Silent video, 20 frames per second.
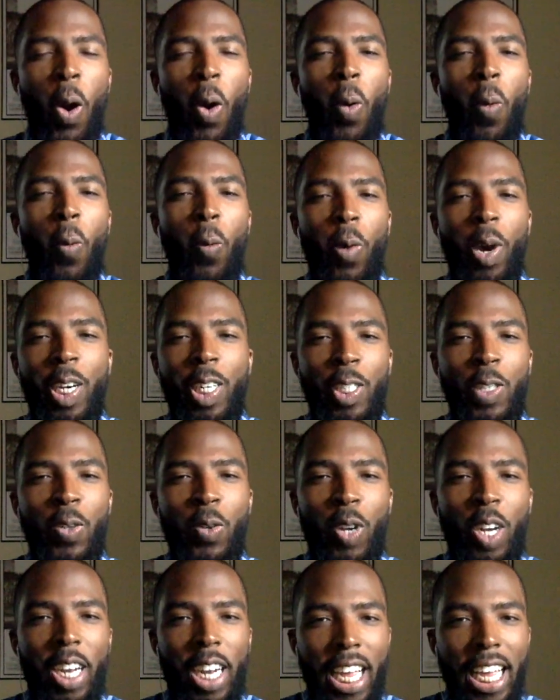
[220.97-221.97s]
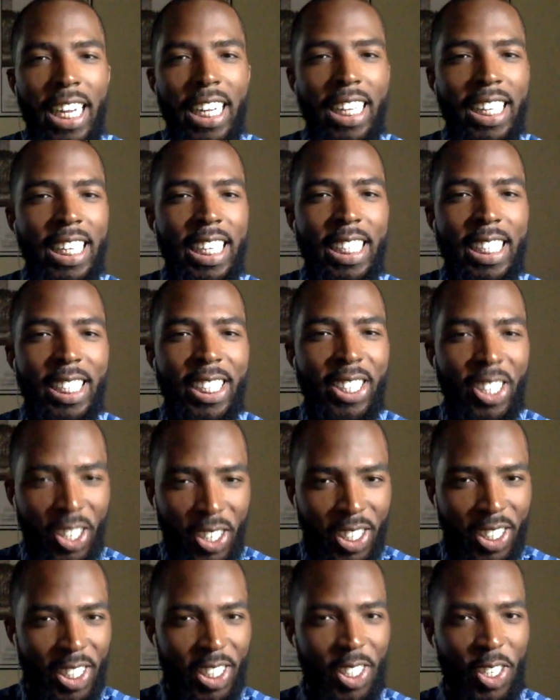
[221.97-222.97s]
would you let this
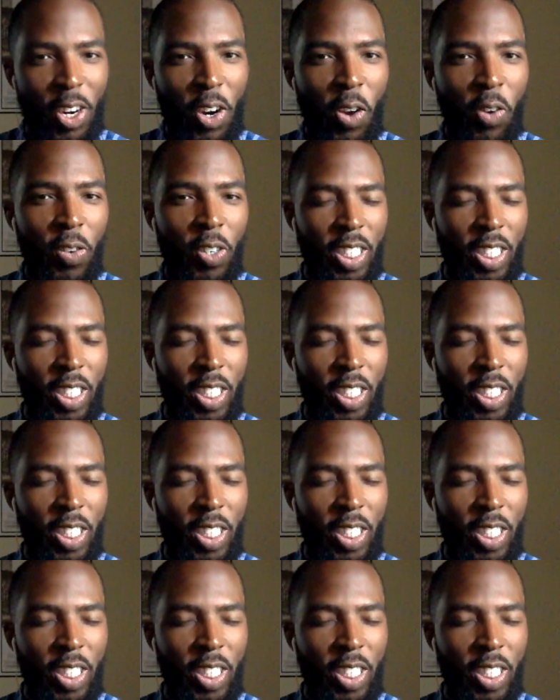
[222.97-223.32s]
13-year-old